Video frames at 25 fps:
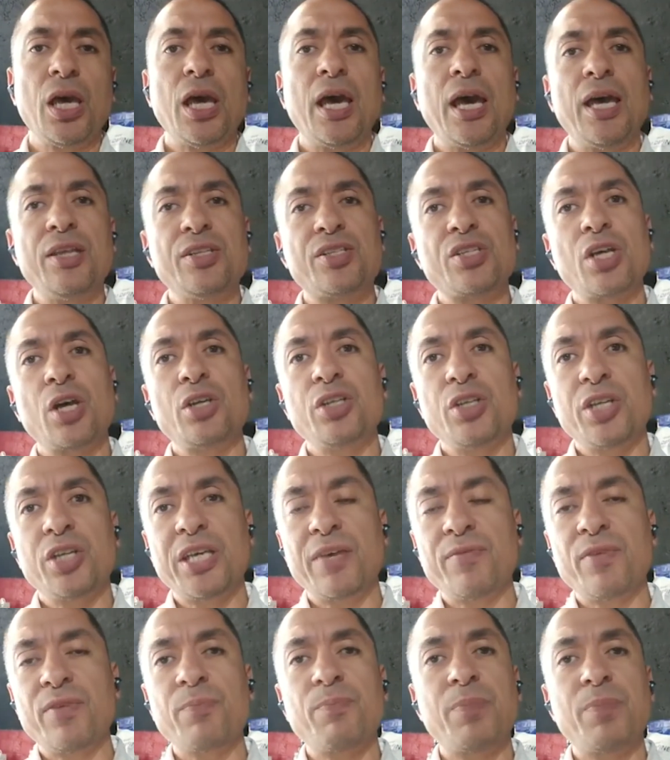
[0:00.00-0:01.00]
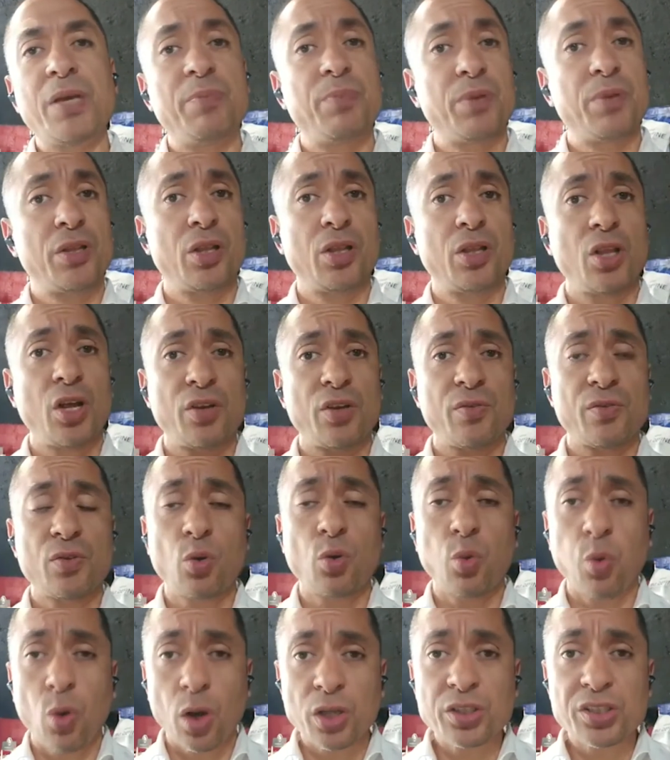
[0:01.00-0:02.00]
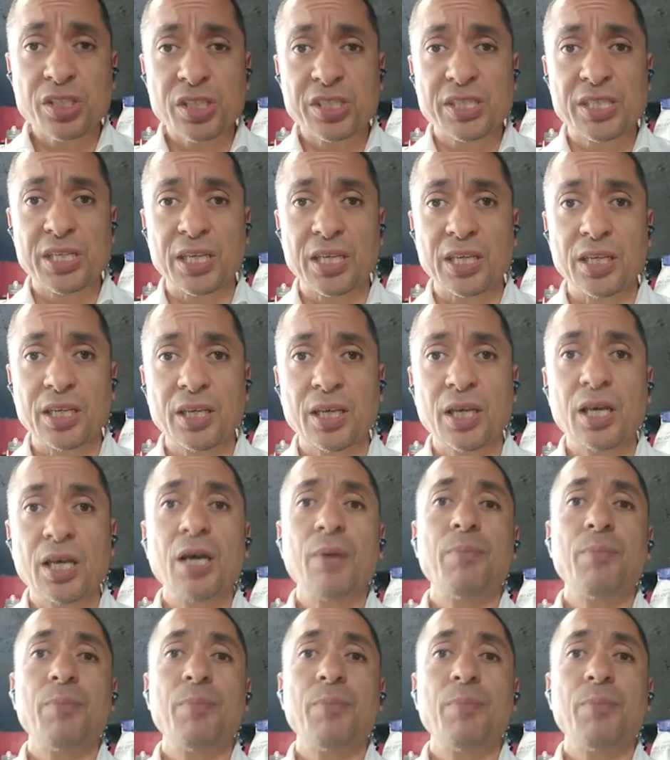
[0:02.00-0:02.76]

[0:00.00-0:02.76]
And so you're giving people a lot of quantity,